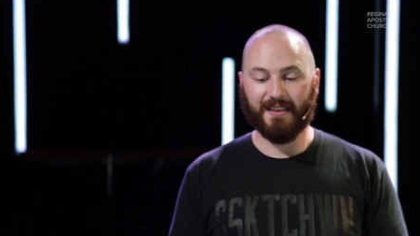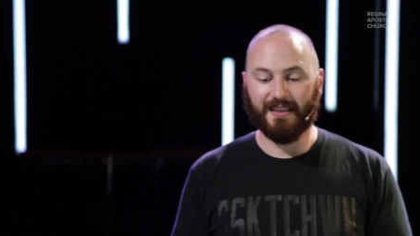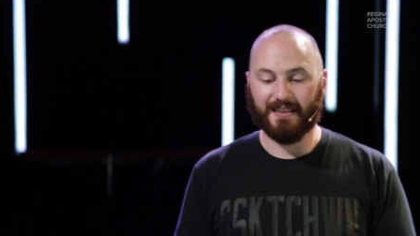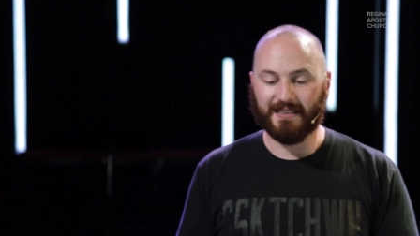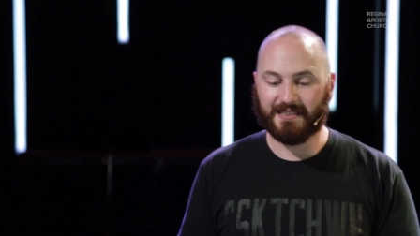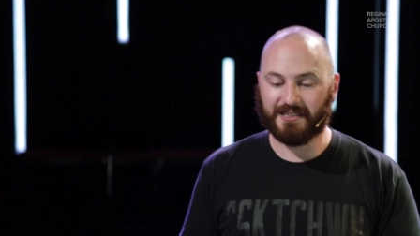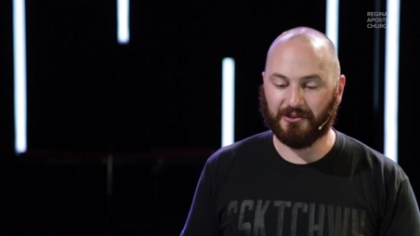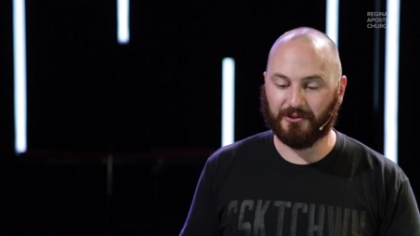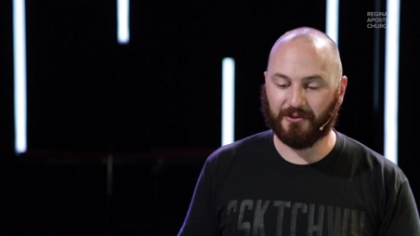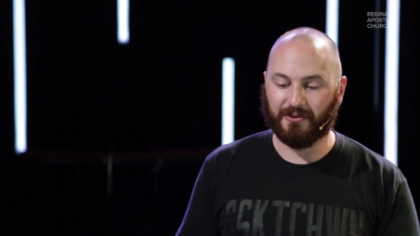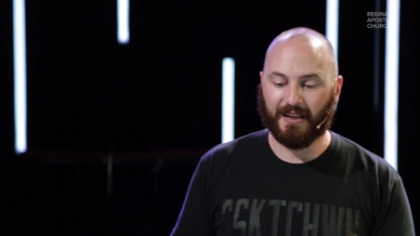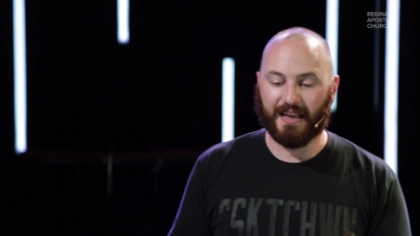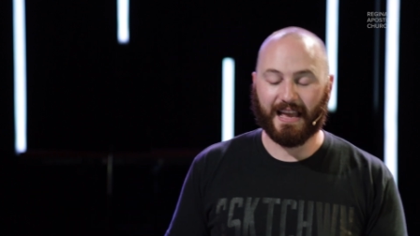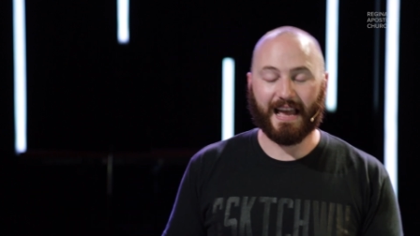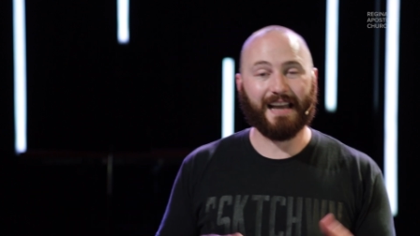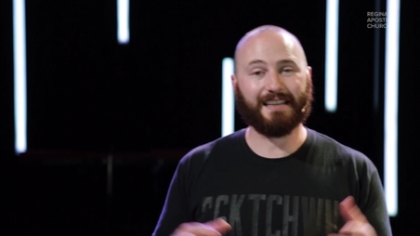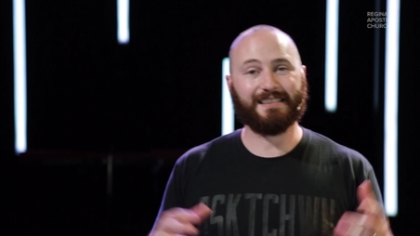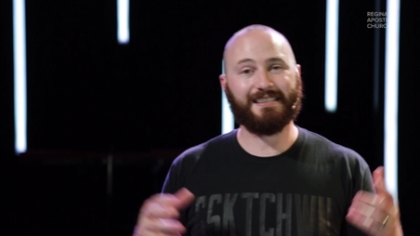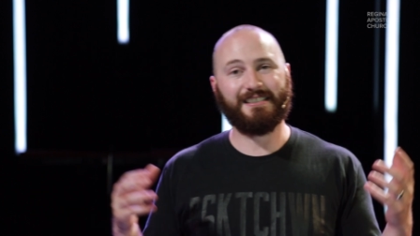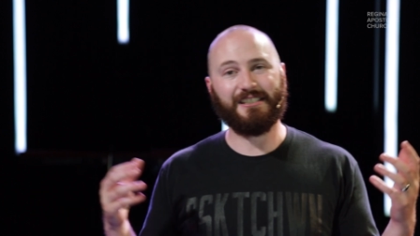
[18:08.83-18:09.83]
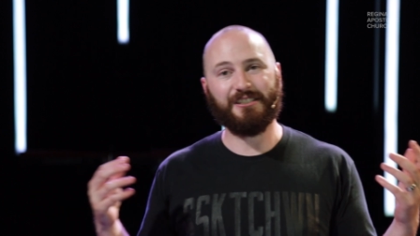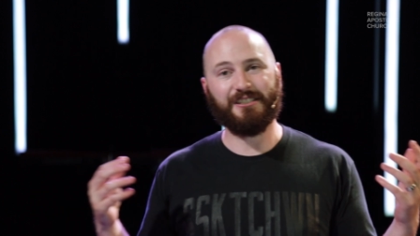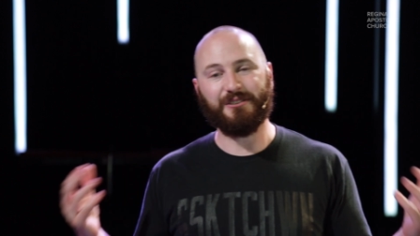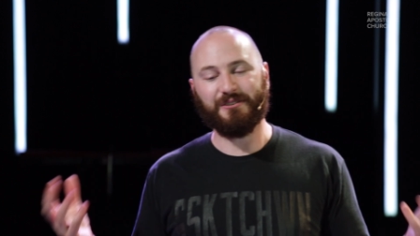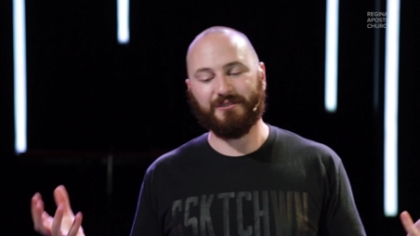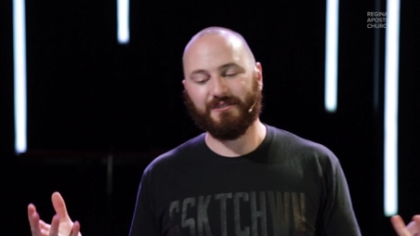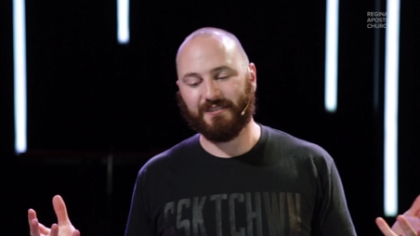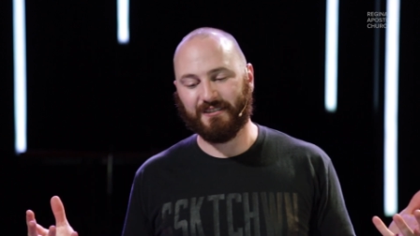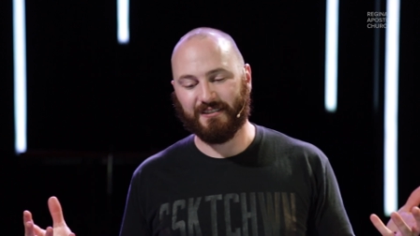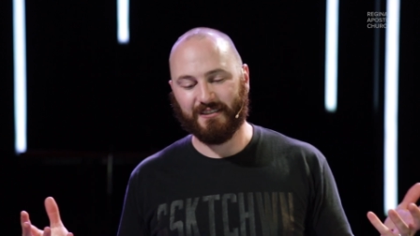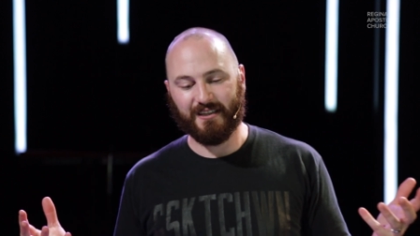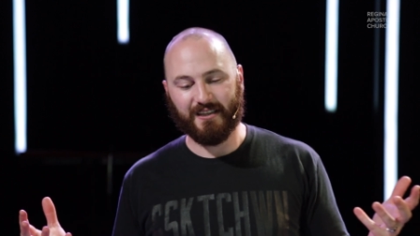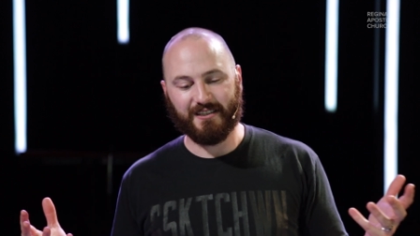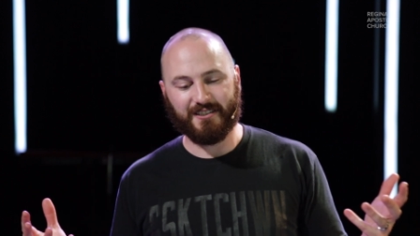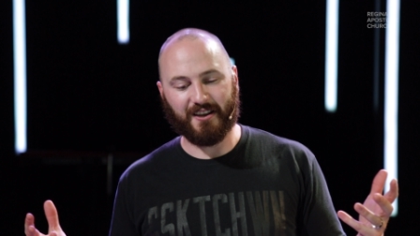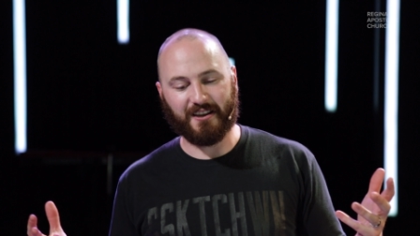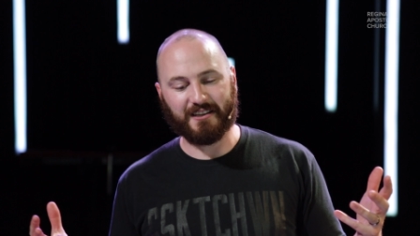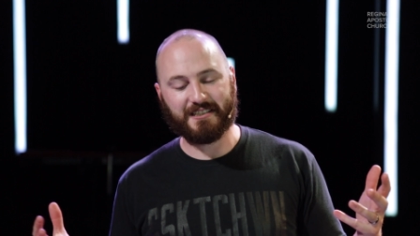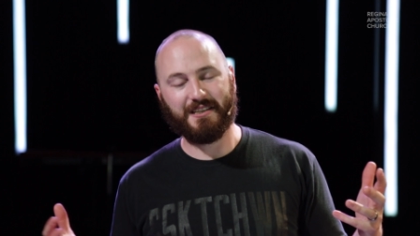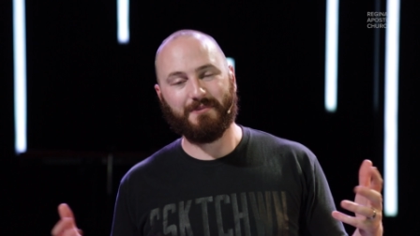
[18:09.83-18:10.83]
So Acts 2
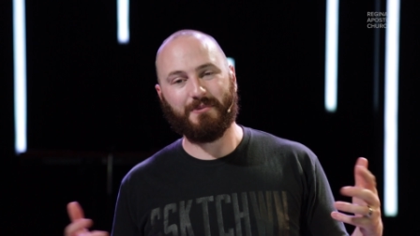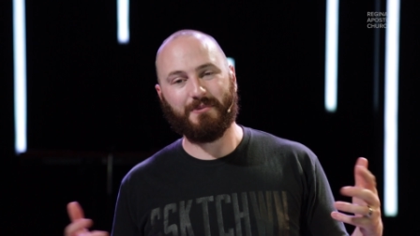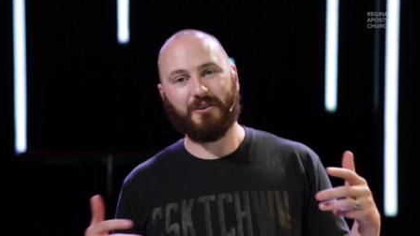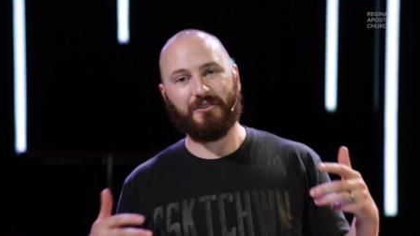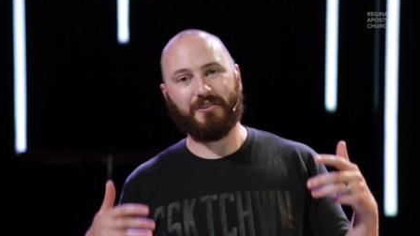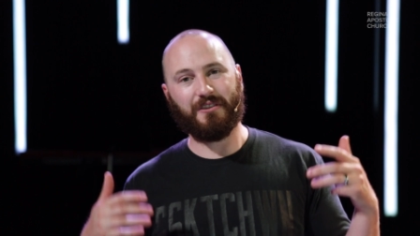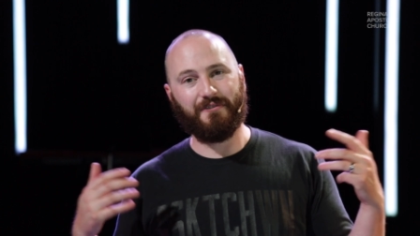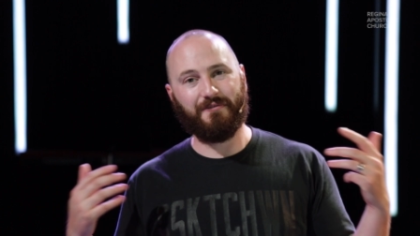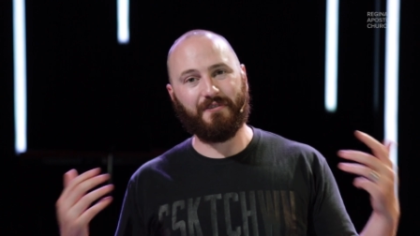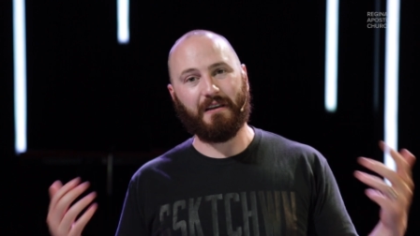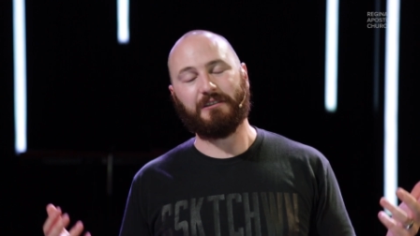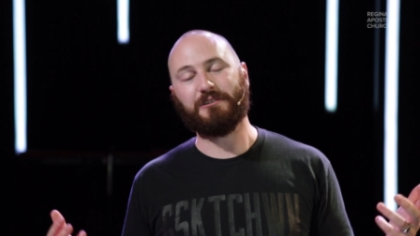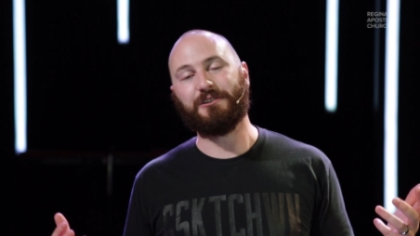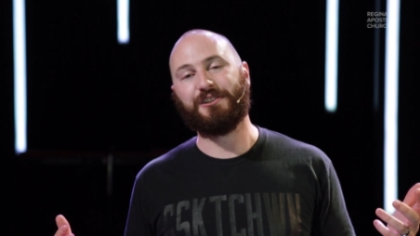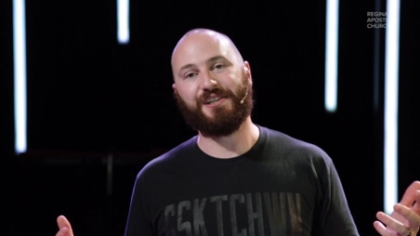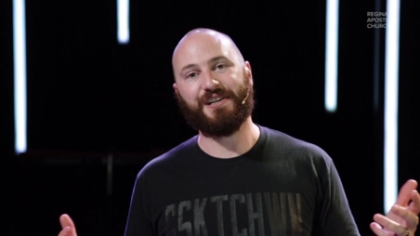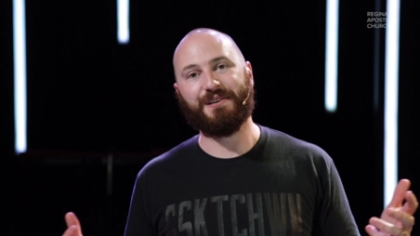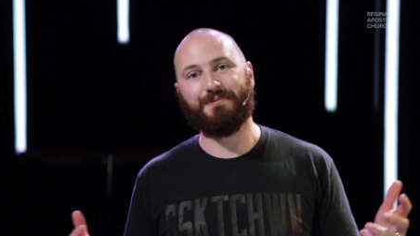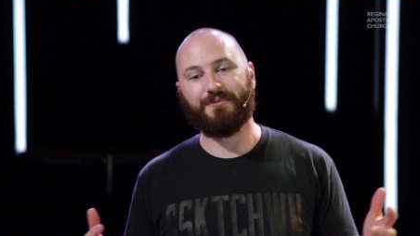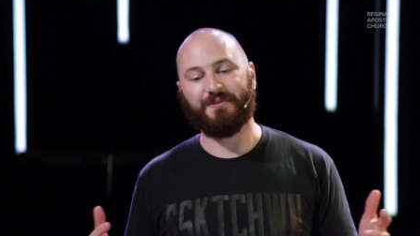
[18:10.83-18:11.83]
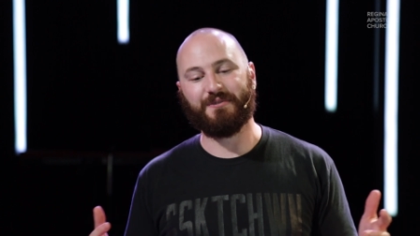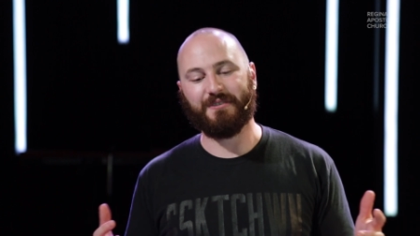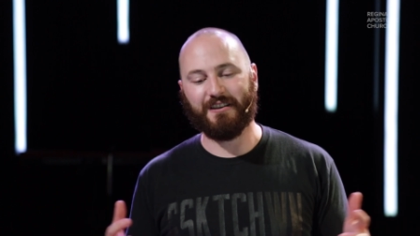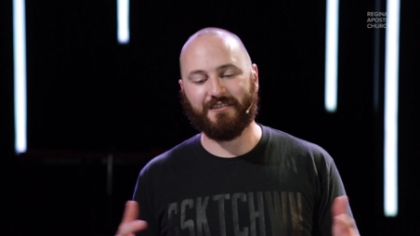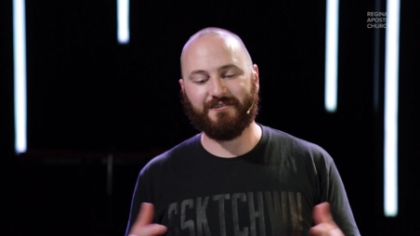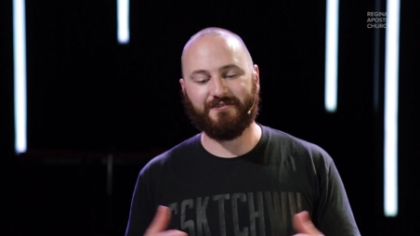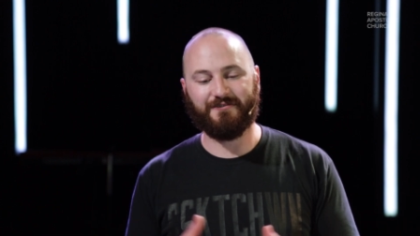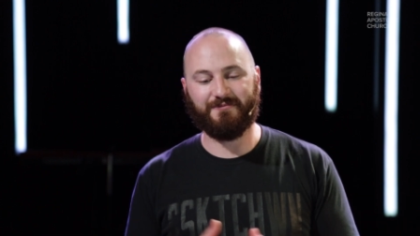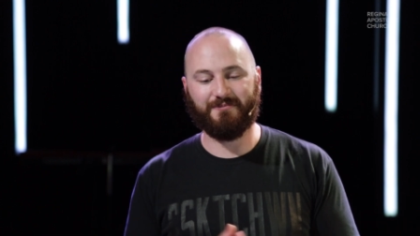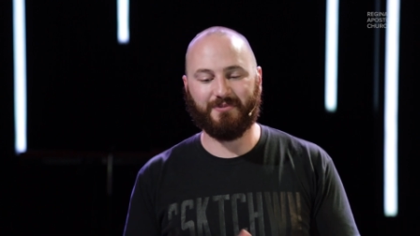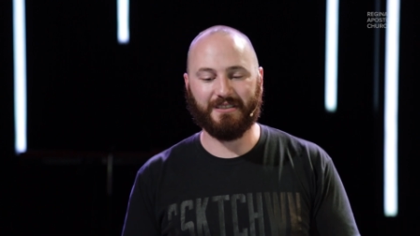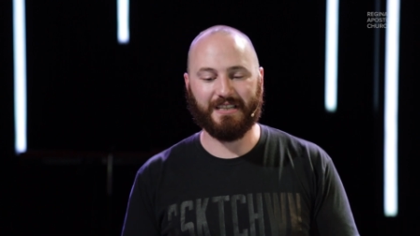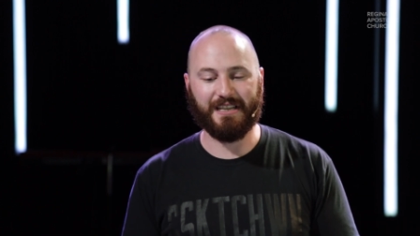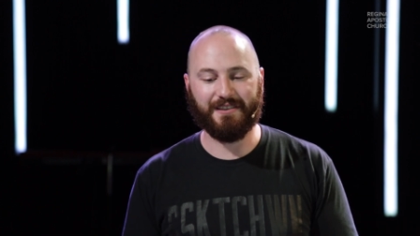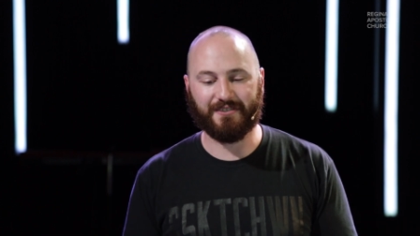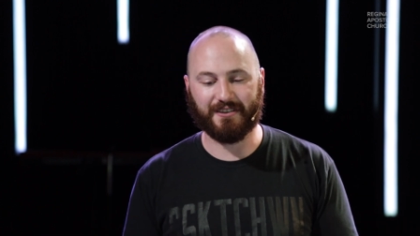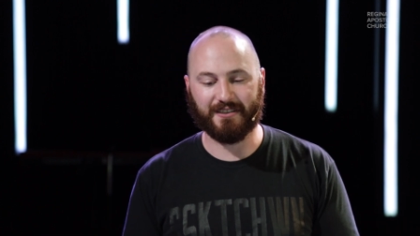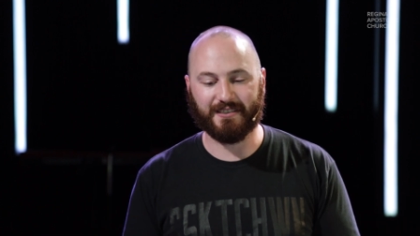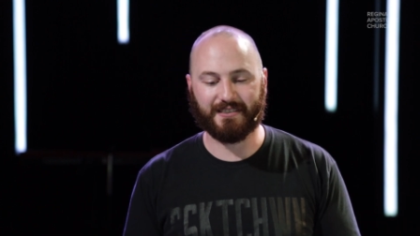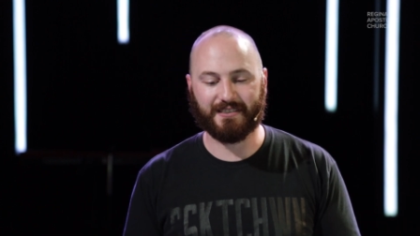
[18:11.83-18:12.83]
talks about the fellowship of
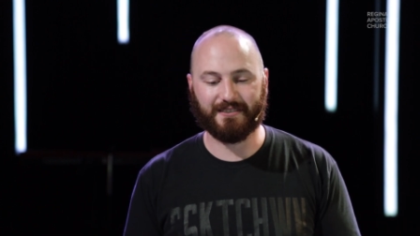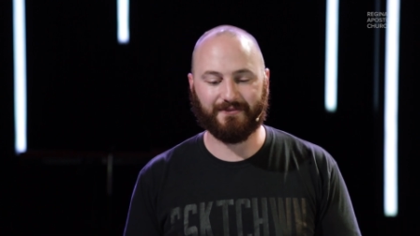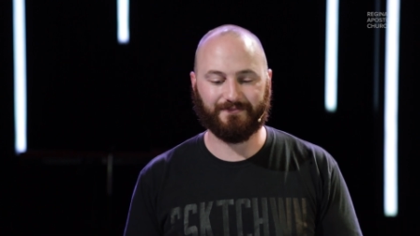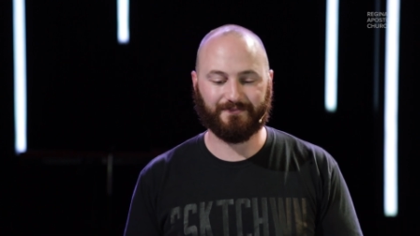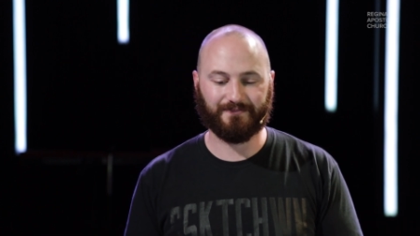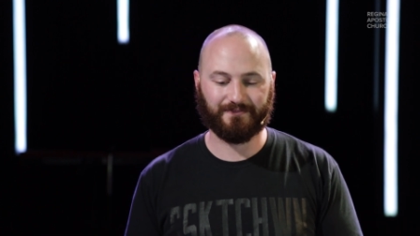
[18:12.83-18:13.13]
believers